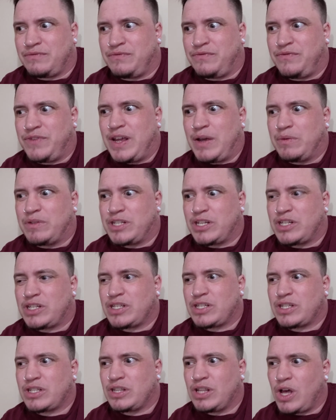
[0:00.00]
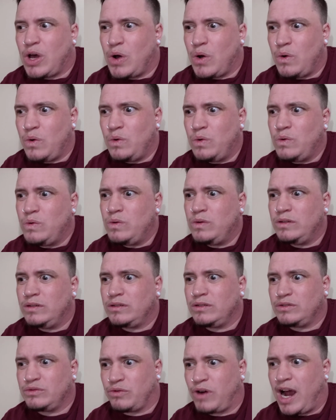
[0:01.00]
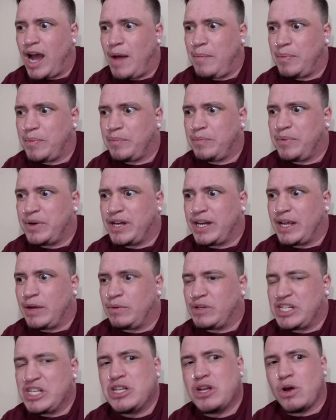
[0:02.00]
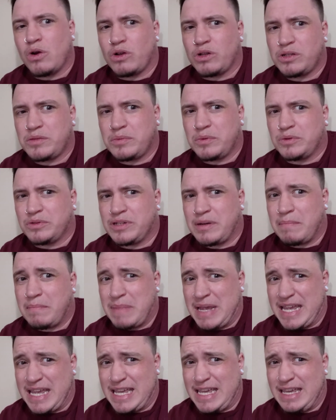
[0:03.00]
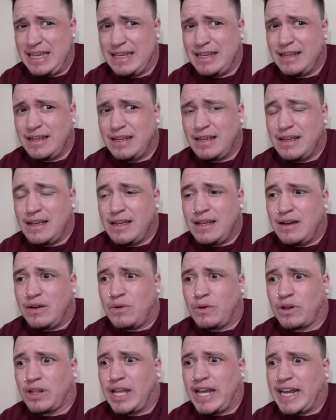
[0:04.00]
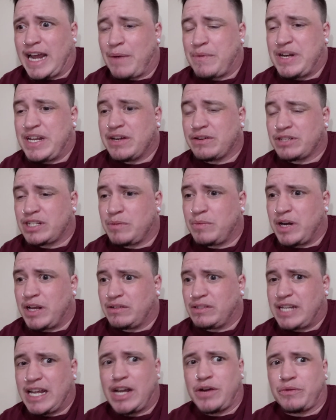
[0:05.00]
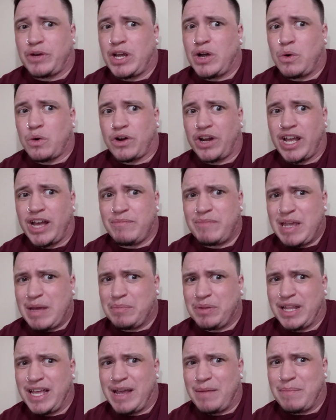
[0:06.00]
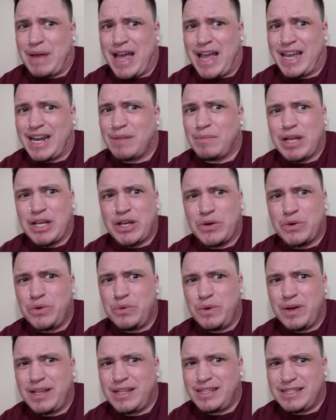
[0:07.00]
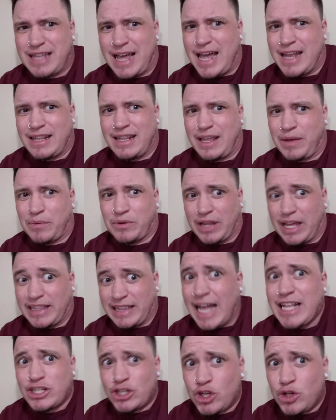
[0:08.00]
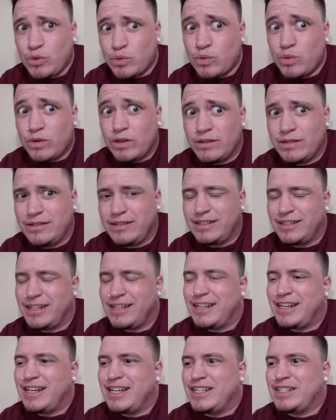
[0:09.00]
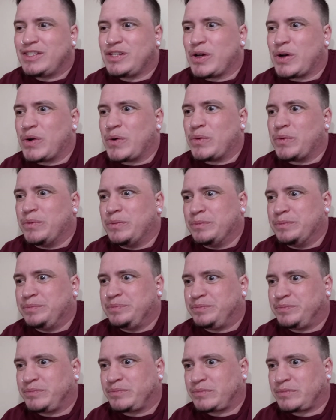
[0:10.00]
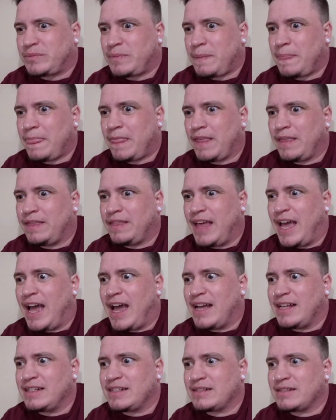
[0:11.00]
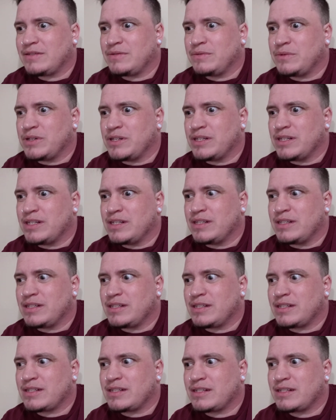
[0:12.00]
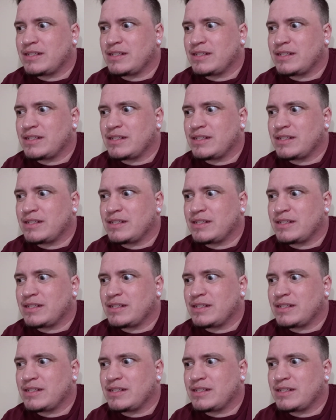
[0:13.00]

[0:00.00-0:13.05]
It was a slow drop, but it was noticeable to me. Or like I would hear someone else take a recording of me and play it back, and I'm like, "Who was that?" And they were like, "That's you." So that was